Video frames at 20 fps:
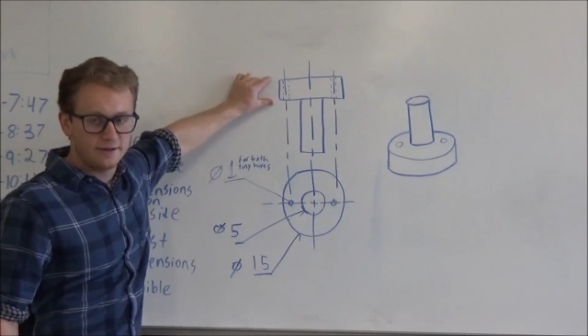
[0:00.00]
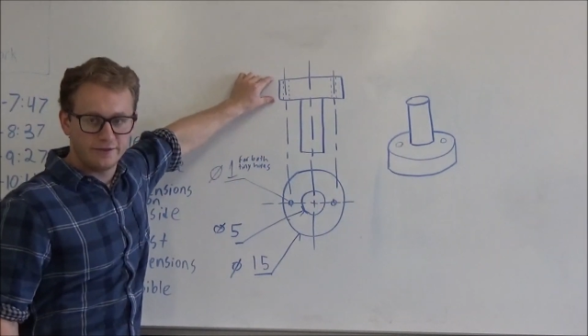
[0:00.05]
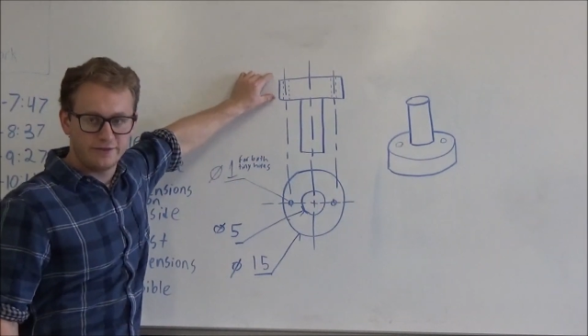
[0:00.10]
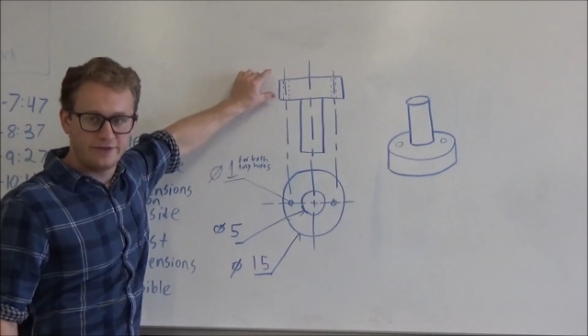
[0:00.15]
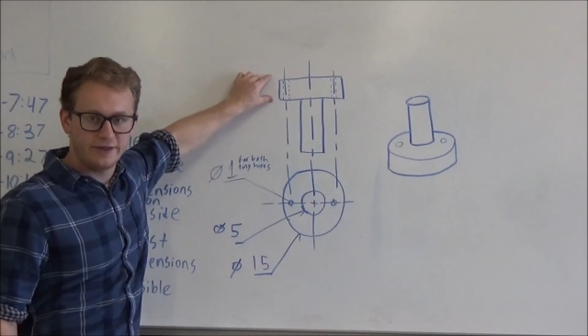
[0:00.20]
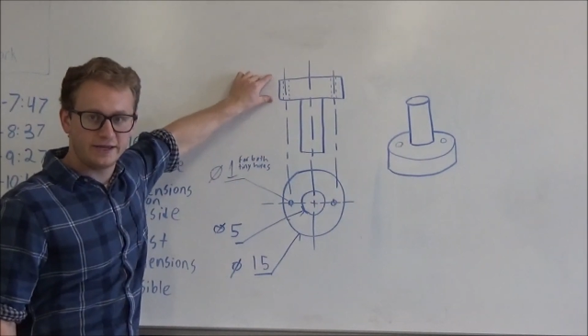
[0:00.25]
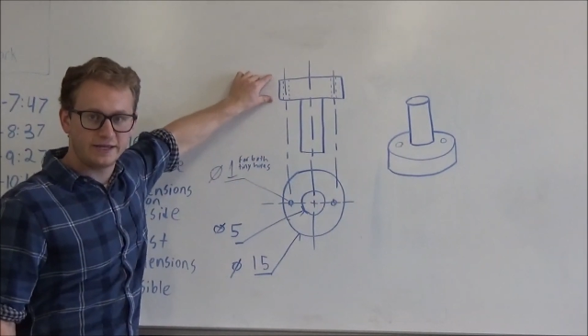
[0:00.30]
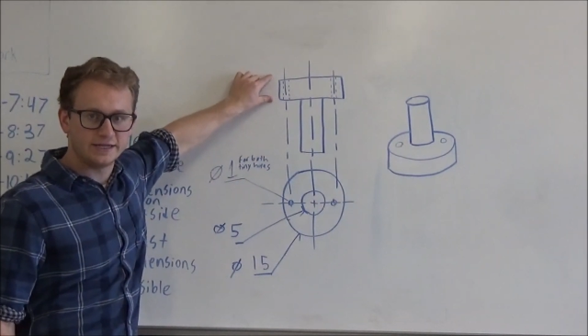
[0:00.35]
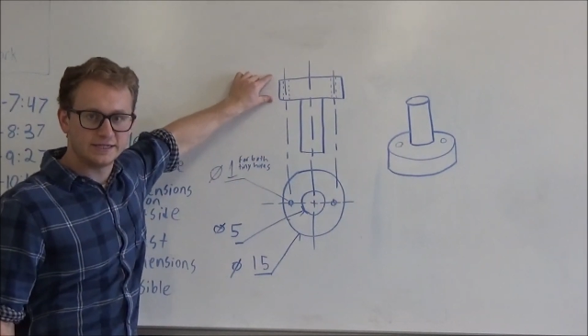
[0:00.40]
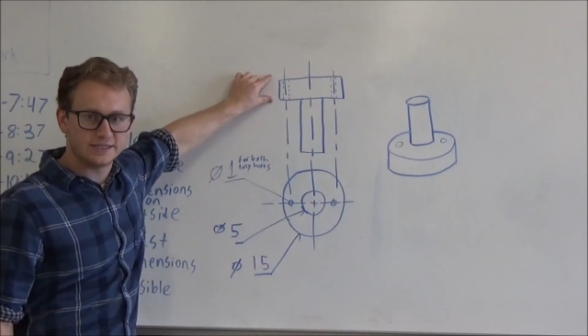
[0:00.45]

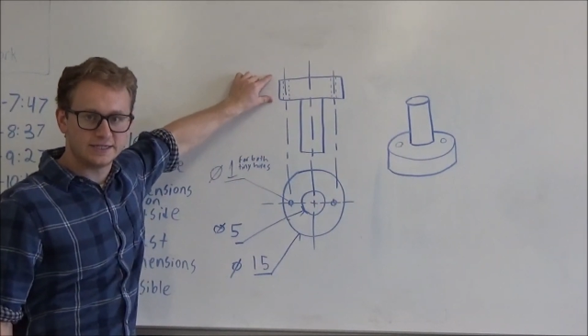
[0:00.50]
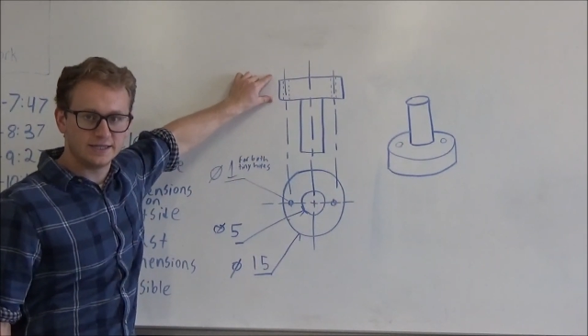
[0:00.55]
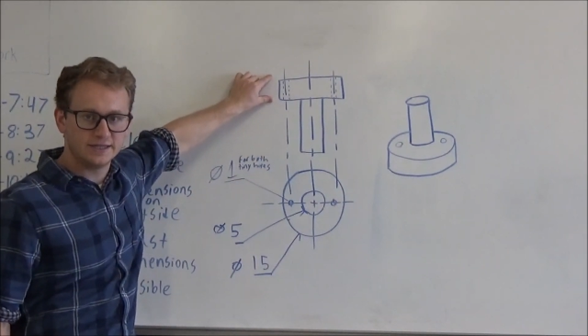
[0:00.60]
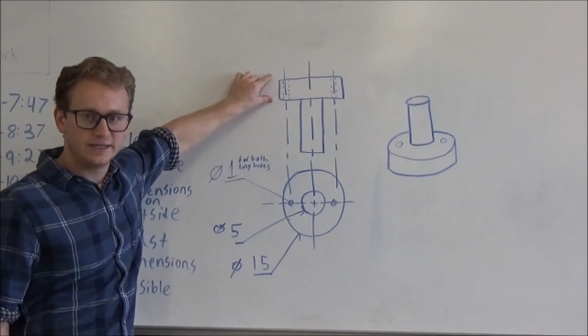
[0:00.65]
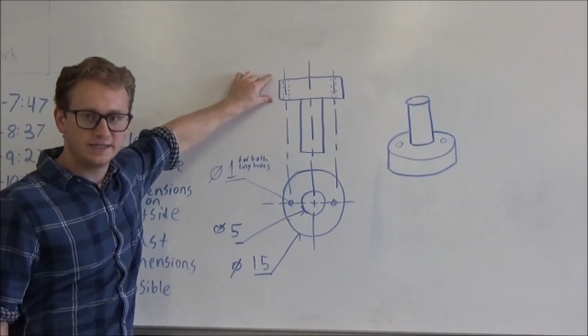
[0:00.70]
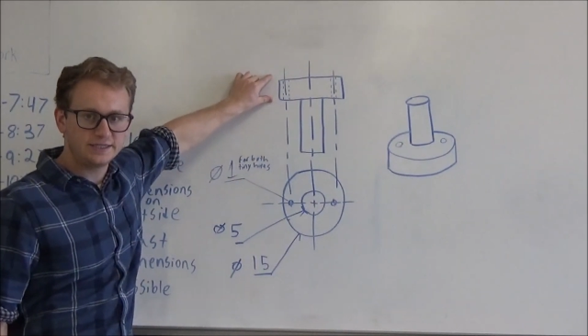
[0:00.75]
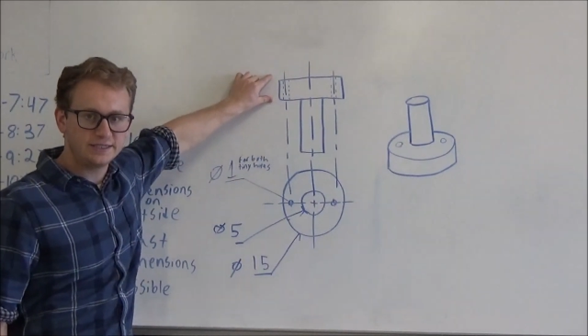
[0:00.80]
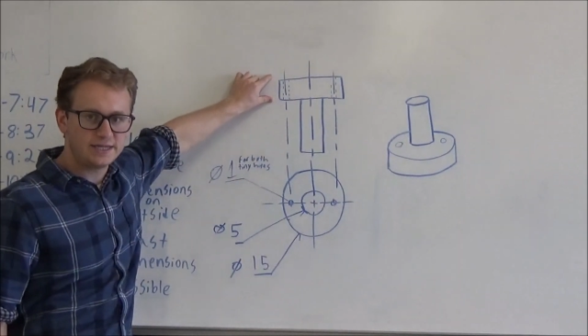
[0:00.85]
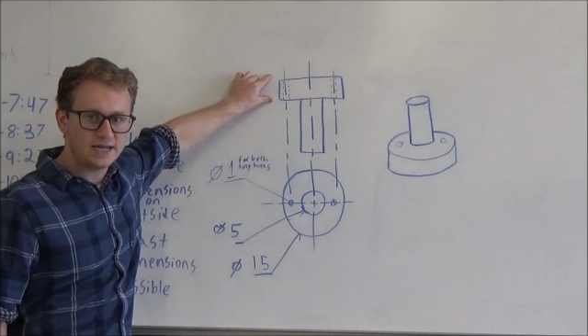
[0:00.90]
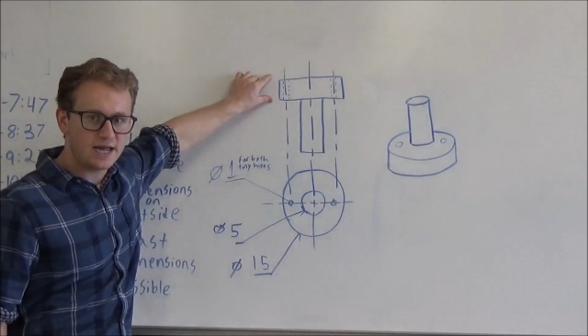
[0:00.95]
thickness of
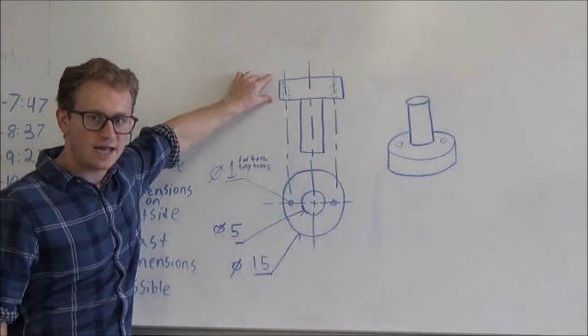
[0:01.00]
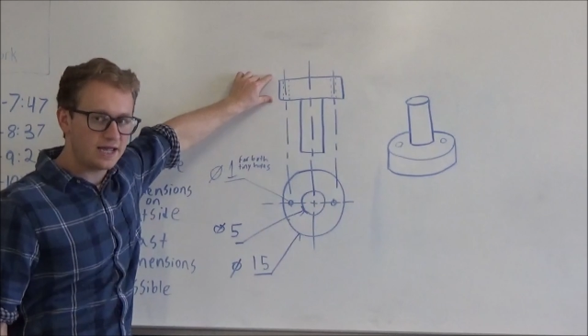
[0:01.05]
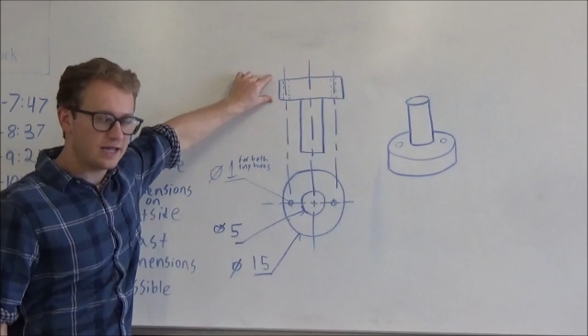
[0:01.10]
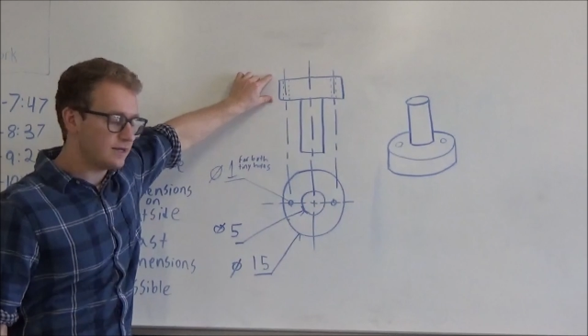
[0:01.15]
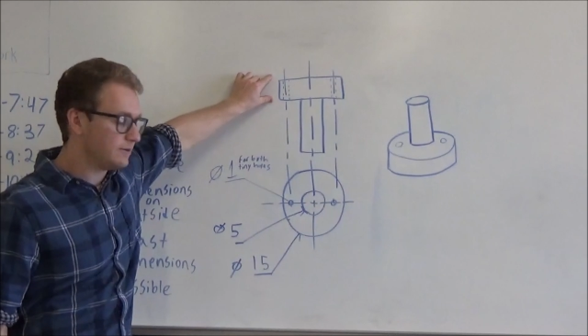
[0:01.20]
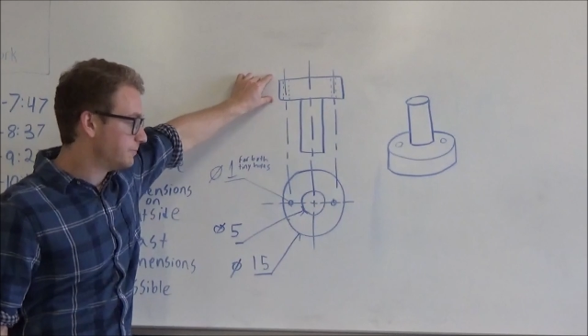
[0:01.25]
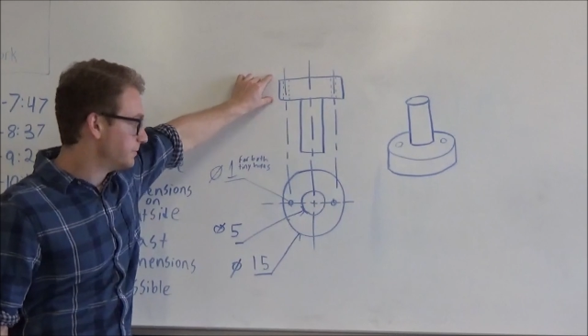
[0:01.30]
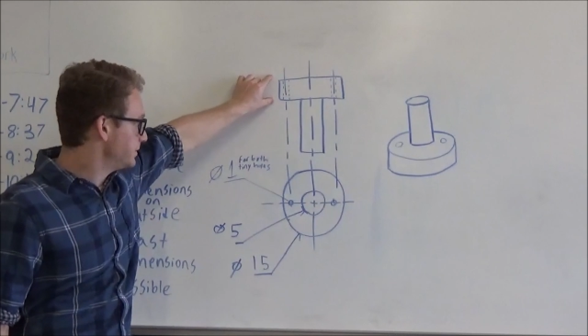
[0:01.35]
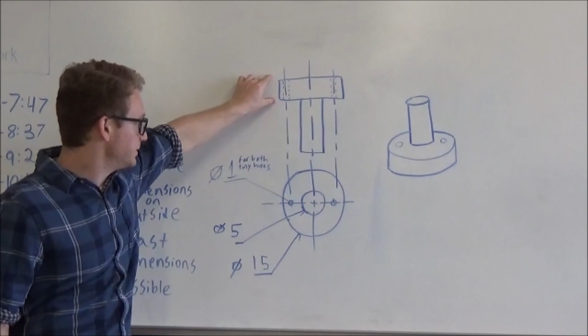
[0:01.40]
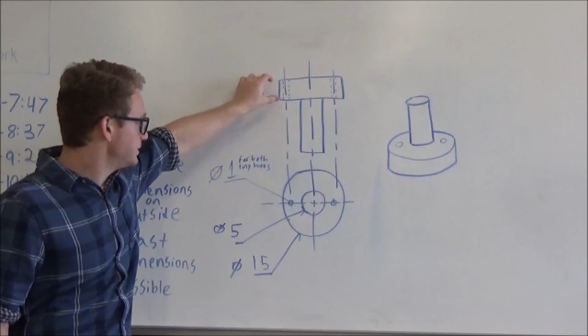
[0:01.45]
this guy
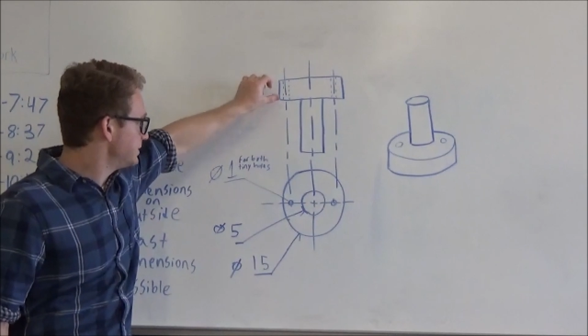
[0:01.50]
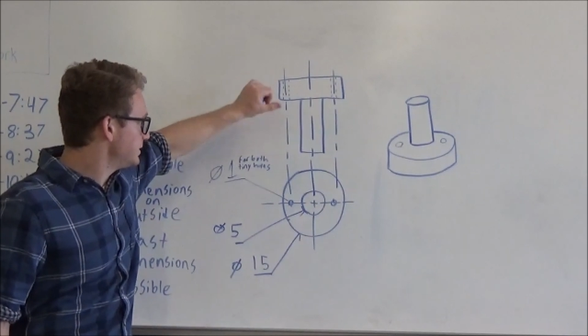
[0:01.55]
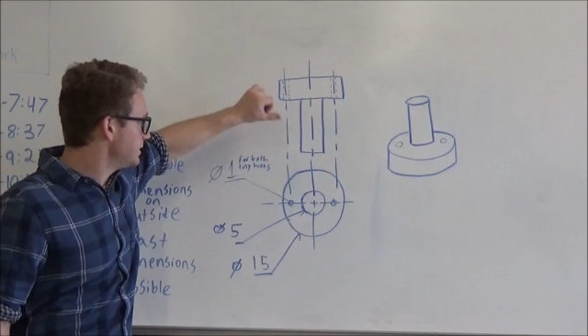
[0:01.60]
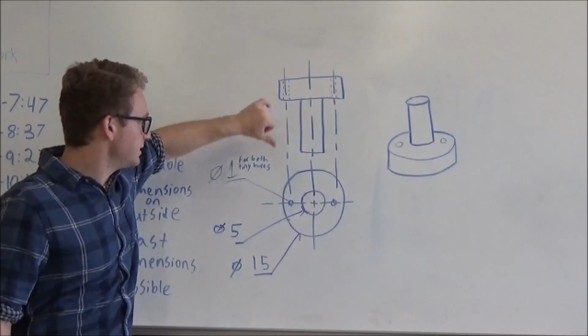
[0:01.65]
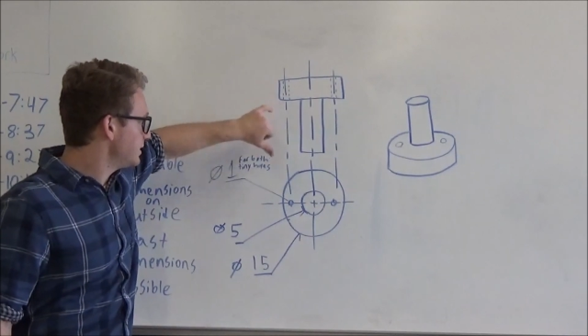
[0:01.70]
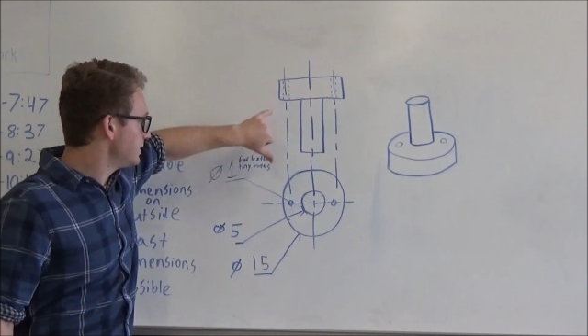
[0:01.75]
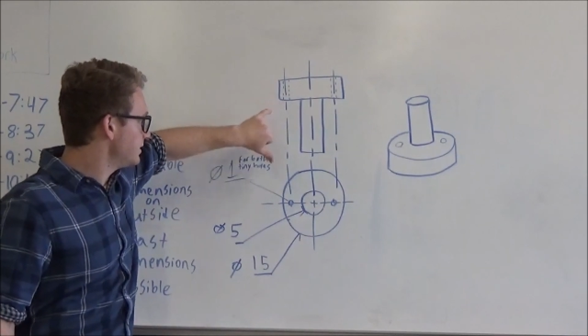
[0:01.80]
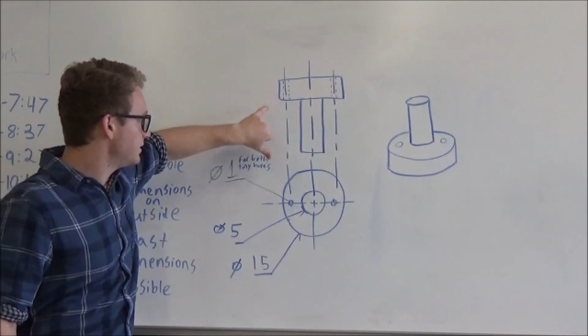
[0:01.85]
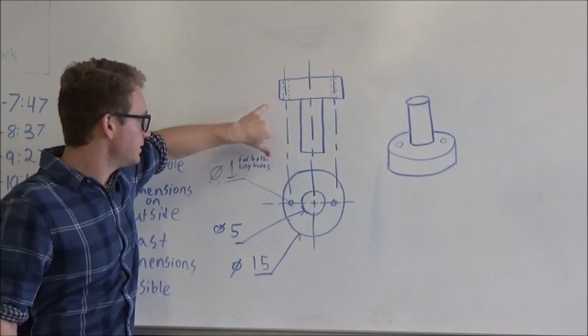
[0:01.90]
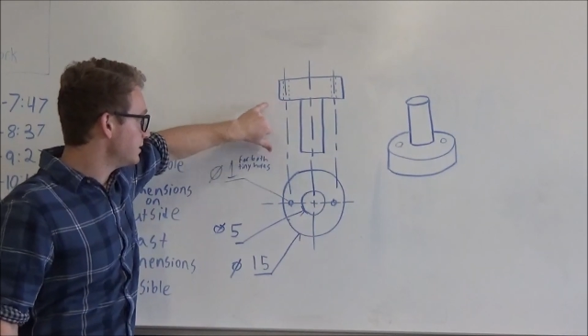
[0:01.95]
and what is
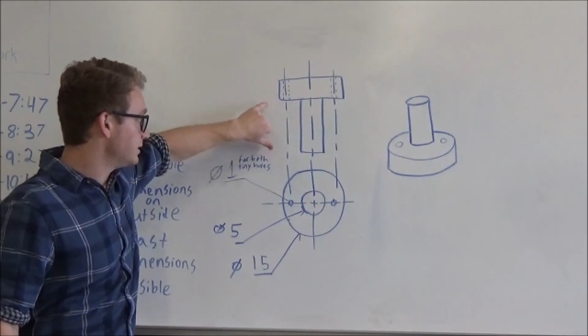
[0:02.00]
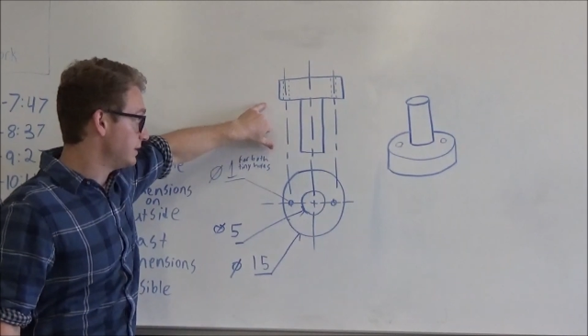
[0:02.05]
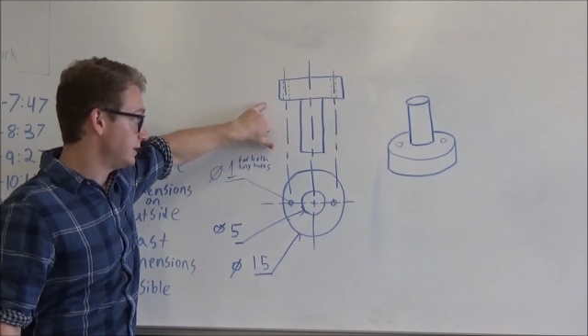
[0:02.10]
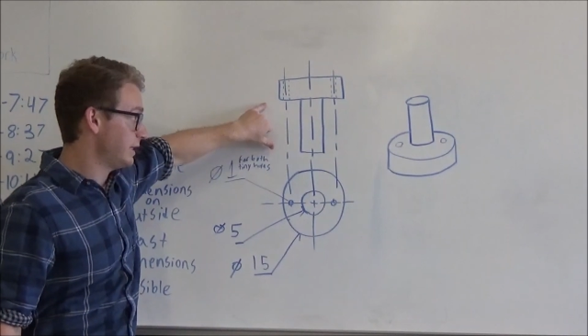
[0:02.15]
the